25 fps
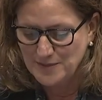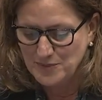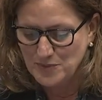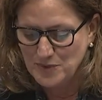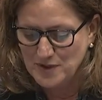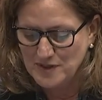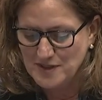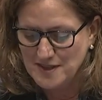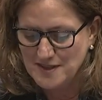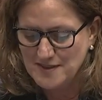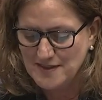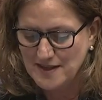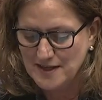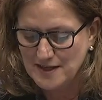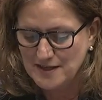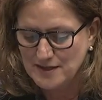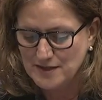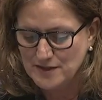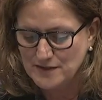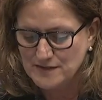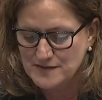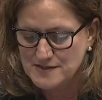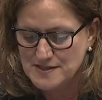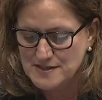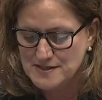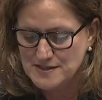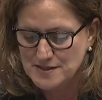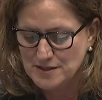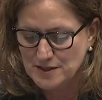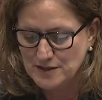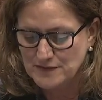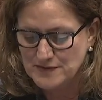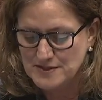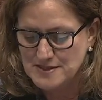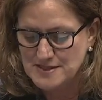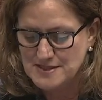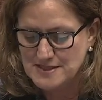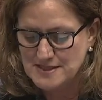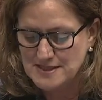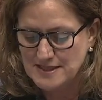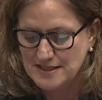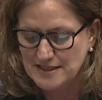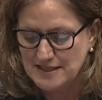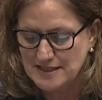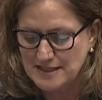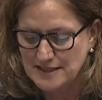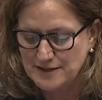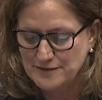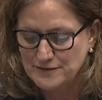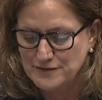within that health service
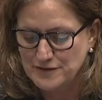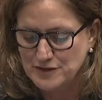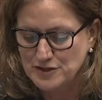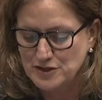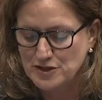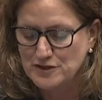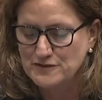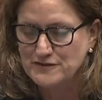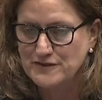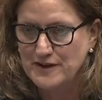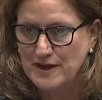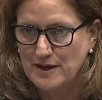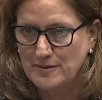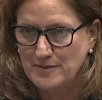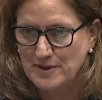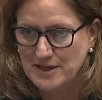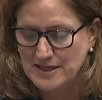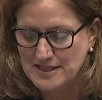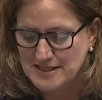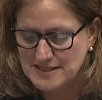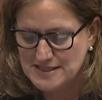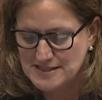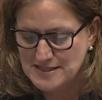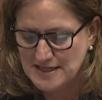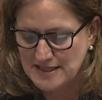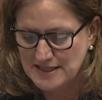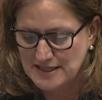for new families,